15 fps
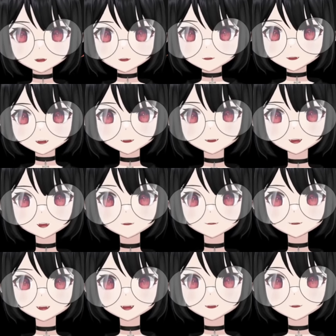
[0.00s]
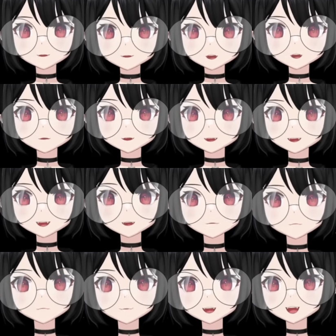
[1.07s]
Okay, they are saying there's going to be a
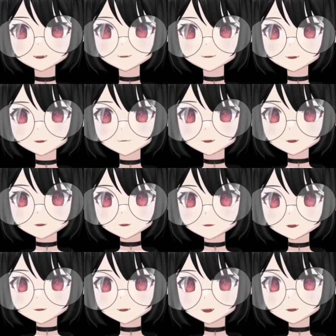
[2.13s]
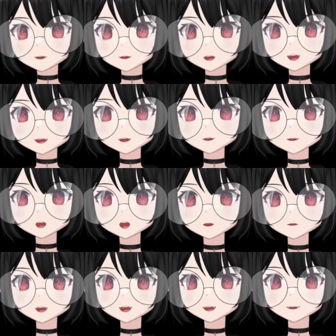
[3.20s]
massive increase, a giant
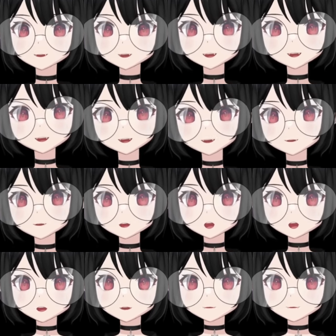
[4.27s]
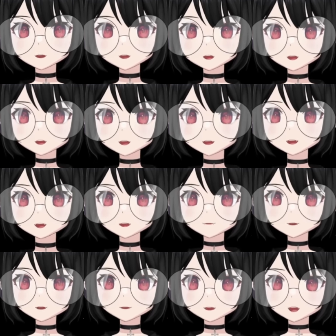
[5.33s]
comeback in quarter four, and of
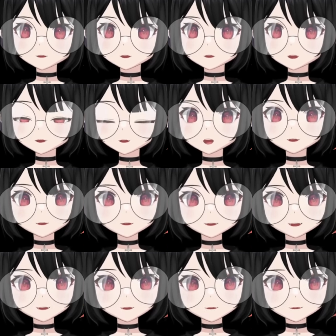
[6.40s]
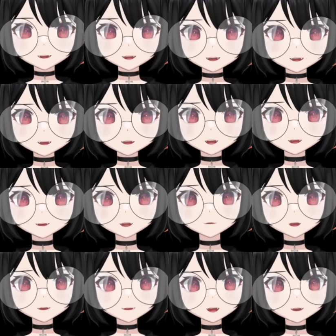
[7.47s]
course, a lot of people are questioning that, and they're saying they
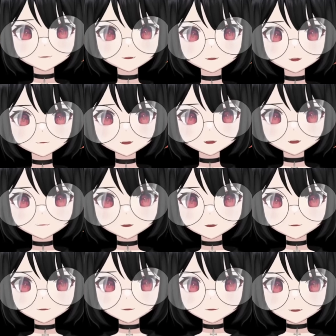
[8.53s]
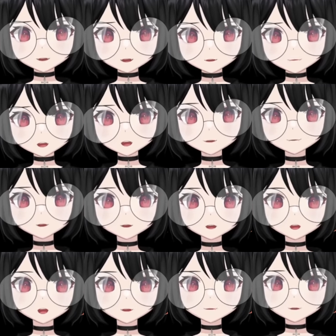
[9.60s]
must have something up their sleeve for quarter four.